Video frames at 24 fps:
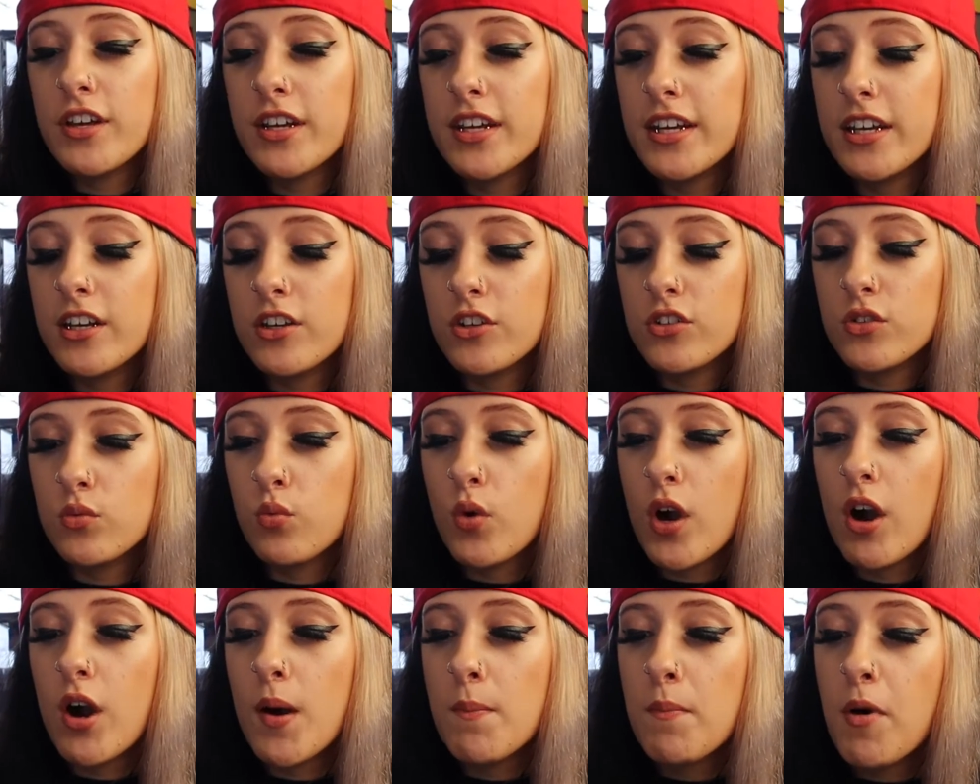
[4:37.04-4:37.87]
kick as
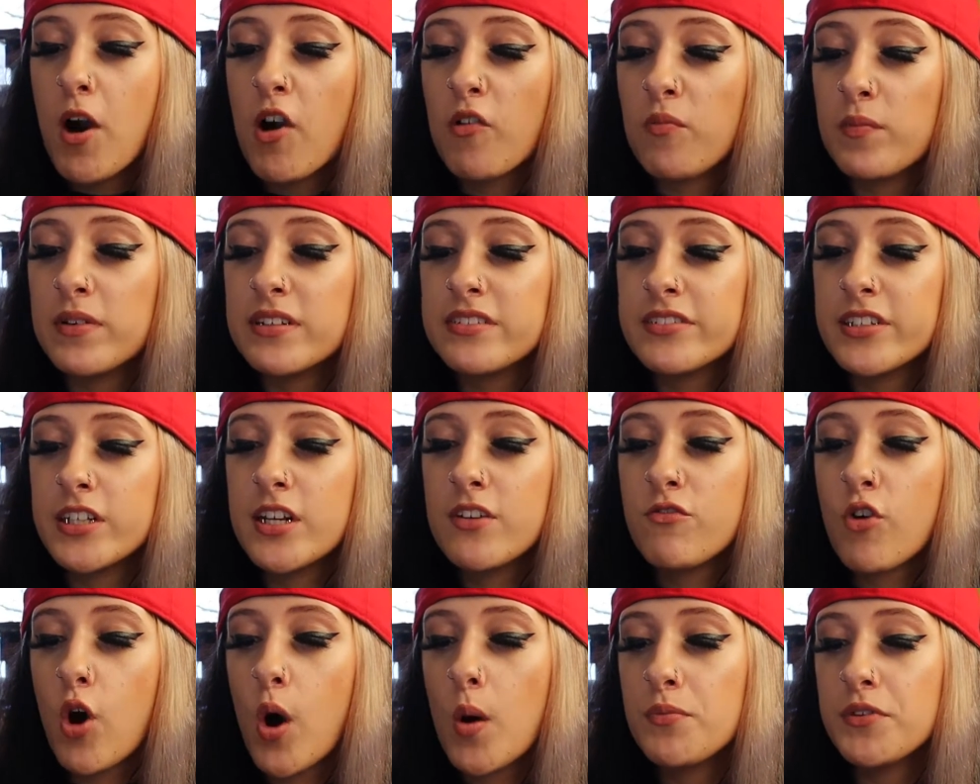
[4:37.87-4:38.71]
well, apart from instead of
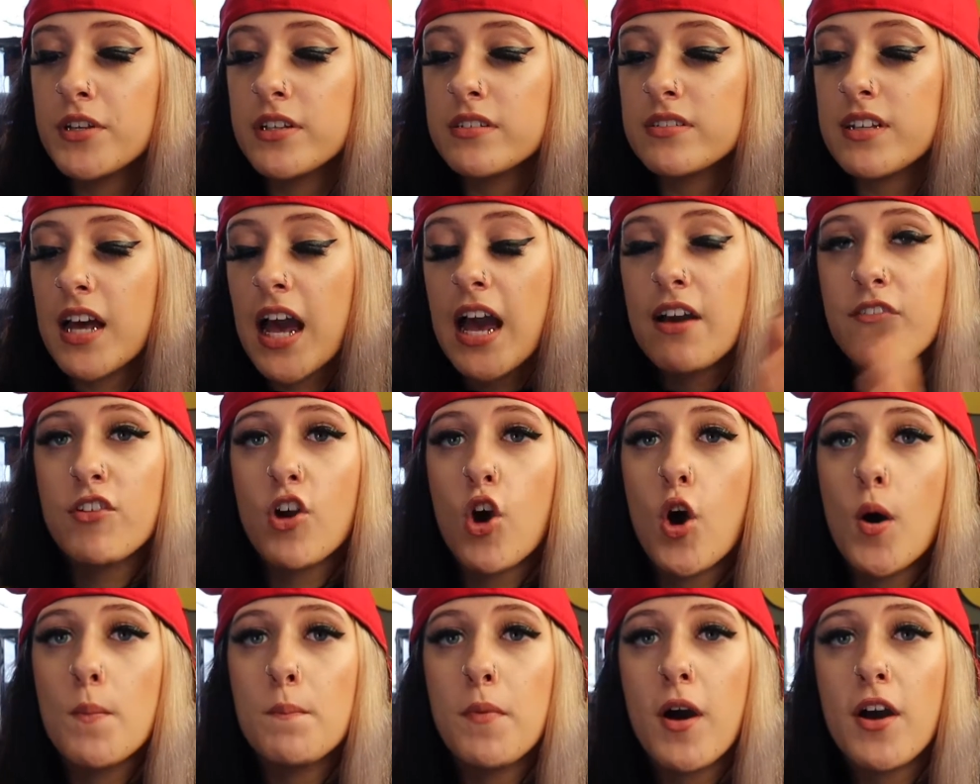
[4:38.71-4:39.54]
opting to have it
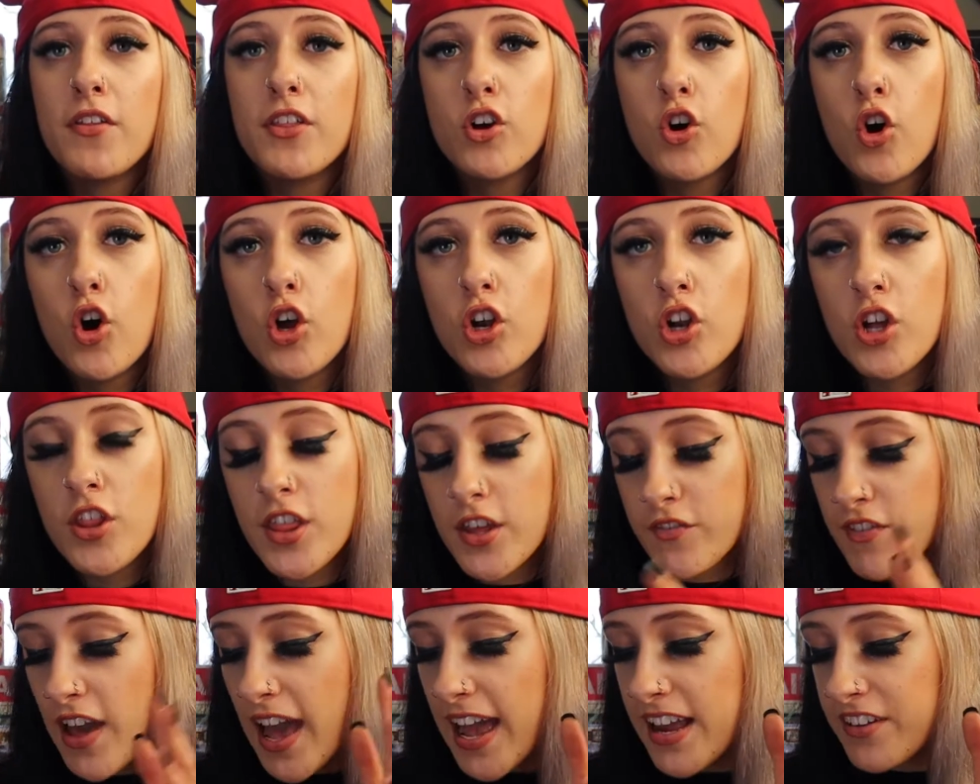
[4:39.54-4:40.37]
up by the collar,
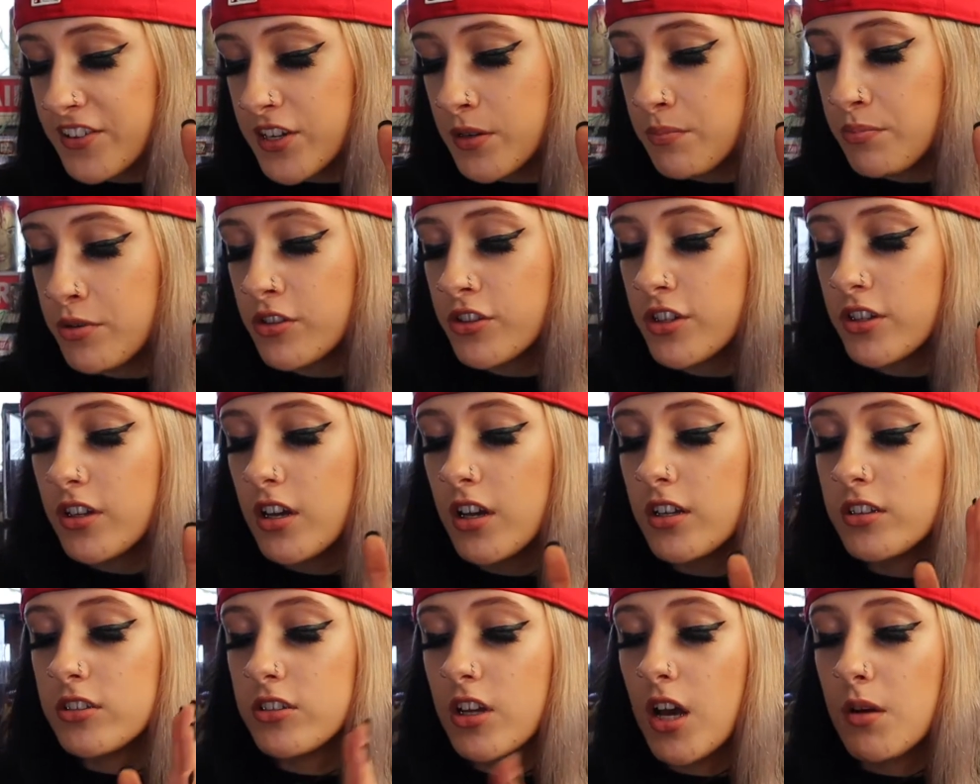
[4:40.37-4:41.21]
they've actually put the
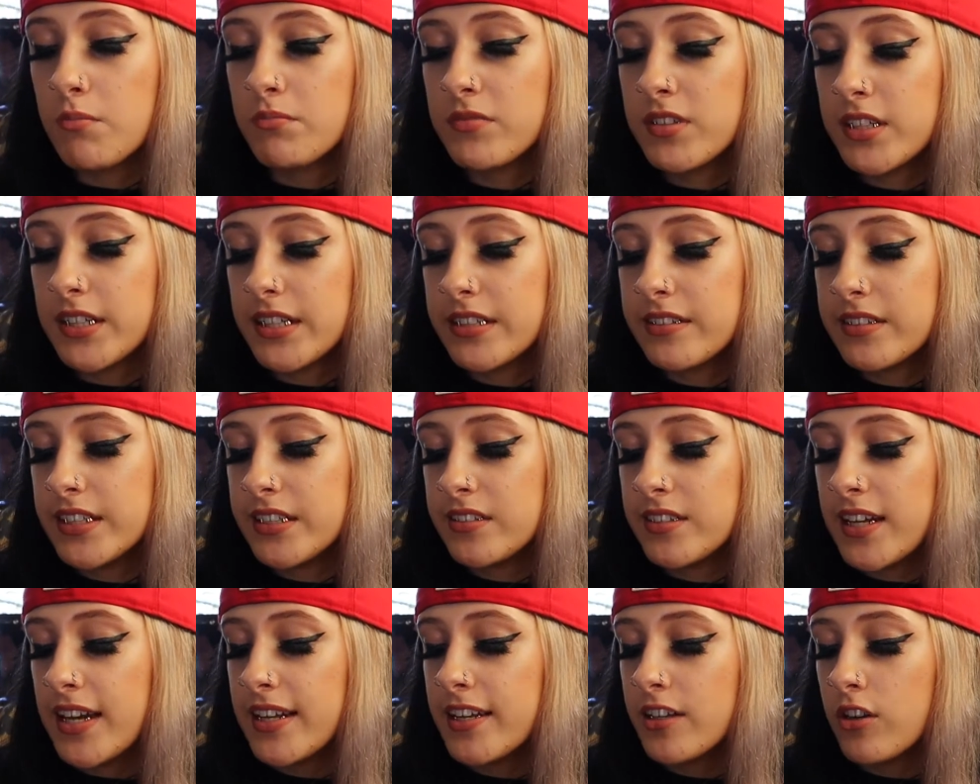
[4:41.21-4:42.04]
tick
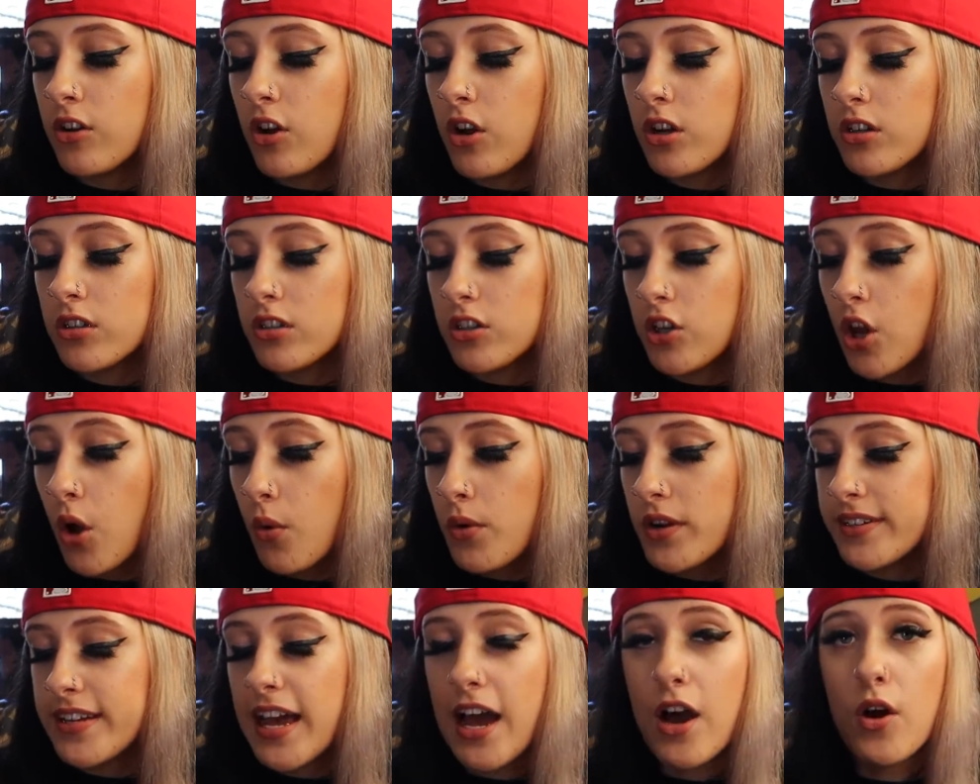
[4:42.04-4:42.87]
detailing lower
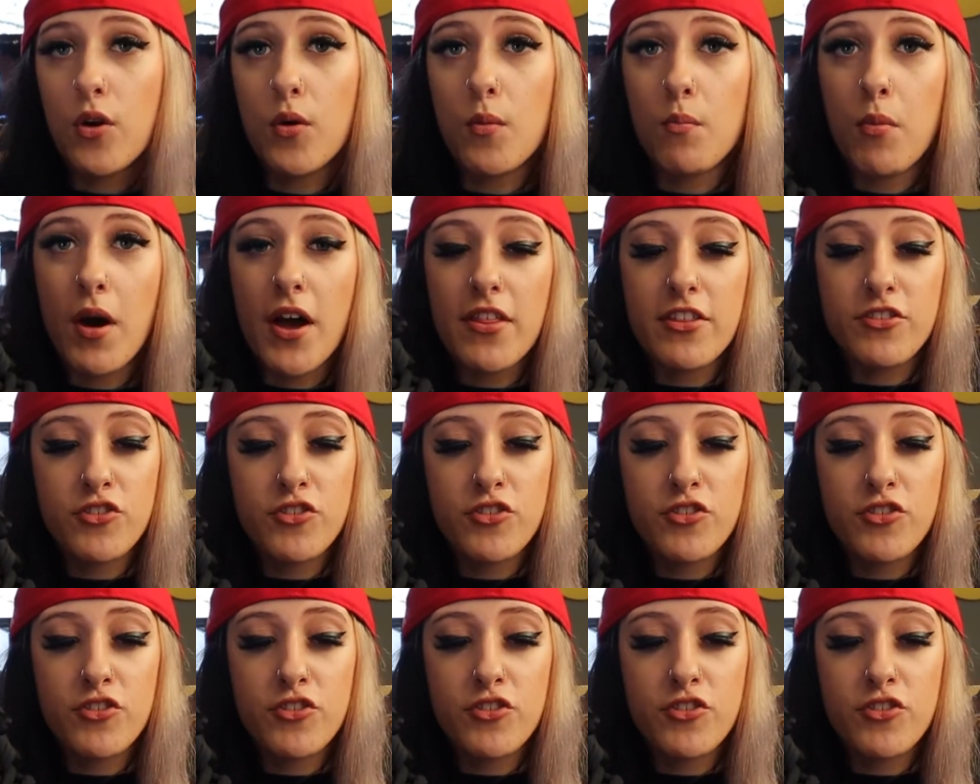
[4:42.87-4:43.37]
down by the